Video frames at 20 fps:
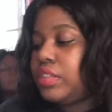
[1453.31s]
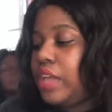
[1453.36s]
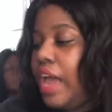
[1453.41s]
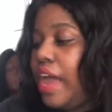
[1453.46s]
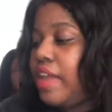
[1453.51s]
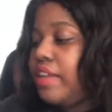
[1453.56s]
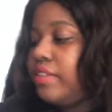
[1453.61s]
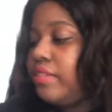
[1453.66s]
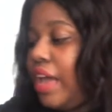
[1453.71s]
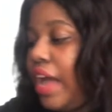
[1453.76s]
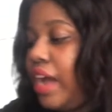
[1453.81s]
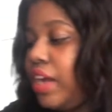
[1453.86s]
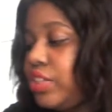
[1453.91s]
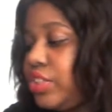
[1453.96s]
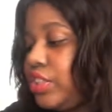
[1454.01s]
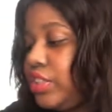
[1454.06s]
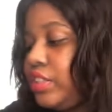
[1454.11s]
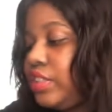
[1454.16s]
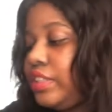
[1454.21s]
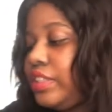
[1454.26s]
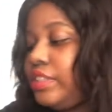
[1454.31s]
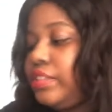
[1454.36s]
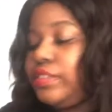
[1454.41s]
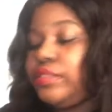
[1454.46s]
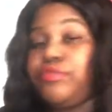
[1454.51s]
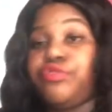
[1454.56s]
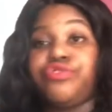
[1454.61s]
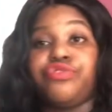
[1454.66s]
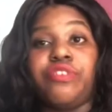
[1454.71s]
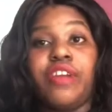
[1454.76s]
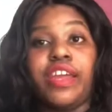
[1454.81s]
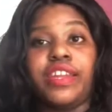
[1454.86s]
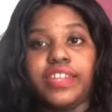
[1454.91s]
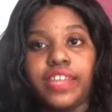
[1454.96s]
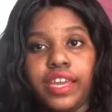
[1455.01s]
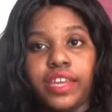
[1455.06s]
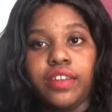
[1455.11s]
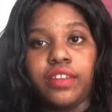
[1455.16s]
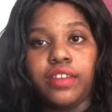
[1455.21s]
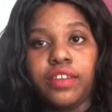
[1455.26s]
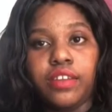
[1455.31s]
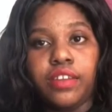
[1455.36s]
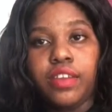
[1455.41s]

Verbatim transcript: I actually dreaded